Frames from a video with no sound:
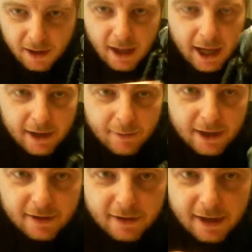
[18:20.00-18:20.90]

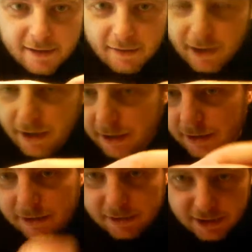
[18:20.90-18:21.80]
Anyway, let's have a look.
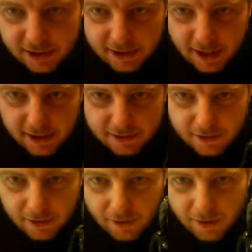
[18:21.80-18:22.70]
She has
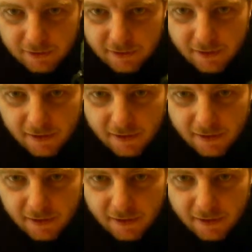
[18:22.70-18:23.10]
got